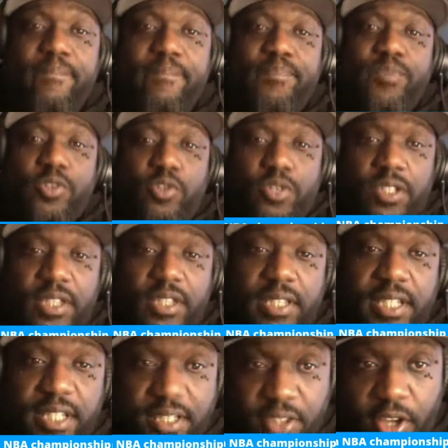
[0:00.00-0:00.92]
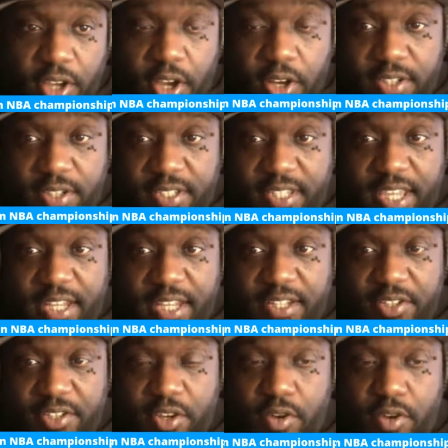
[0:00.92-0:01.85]
You're the lead dog on setting the
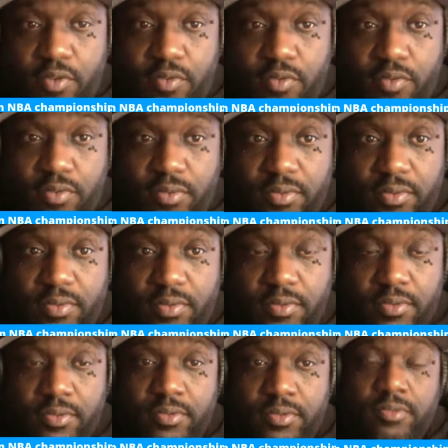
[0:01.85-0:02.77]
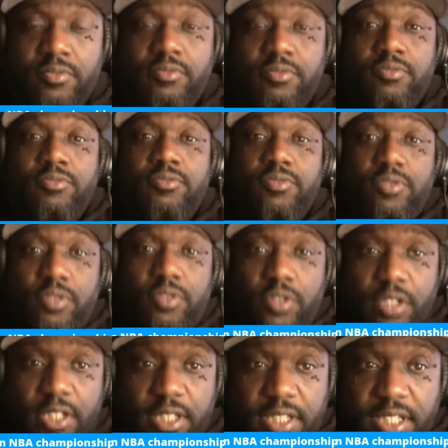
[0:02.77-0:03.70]
tone. You're
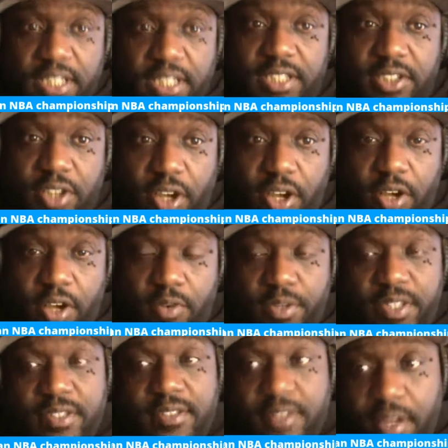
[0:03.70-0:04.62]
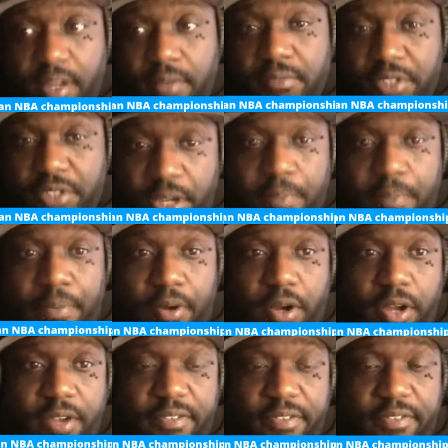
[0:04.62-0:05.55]
the lead dog when something jump
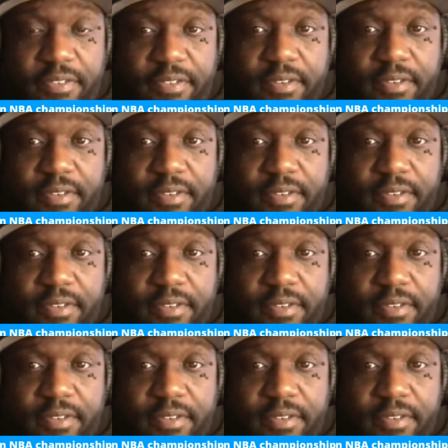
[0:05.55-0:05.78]
off.